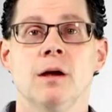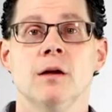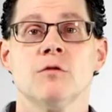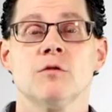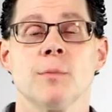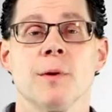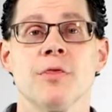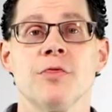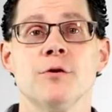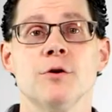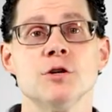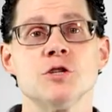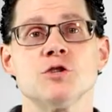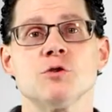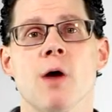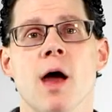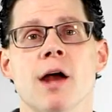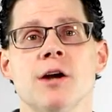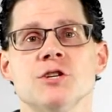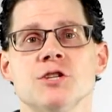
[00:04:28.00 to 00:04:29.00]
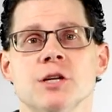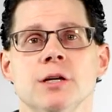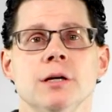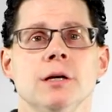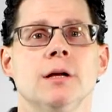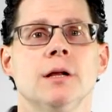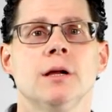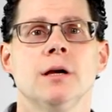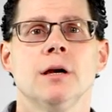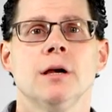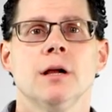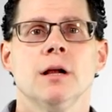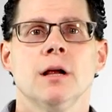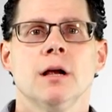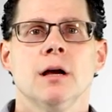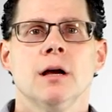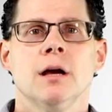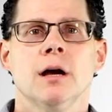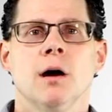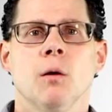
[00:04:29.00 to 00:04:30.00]
For my third strategy,
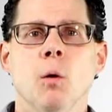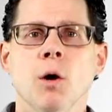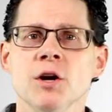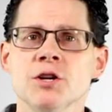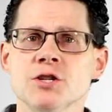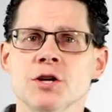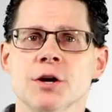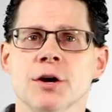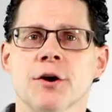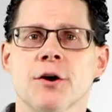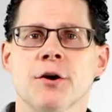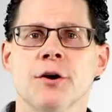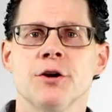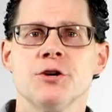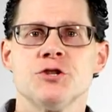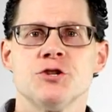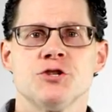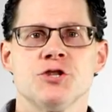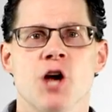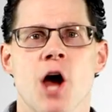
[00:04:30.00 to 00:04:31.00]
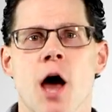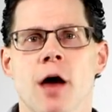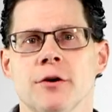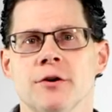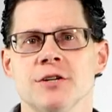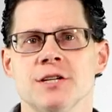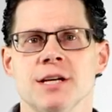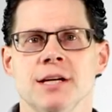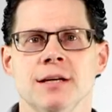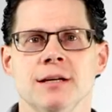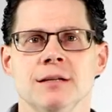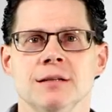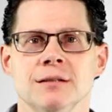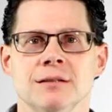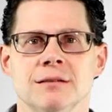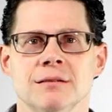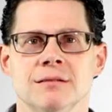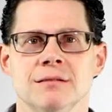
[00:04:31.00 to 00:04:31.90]
I want you to encourage your child or teen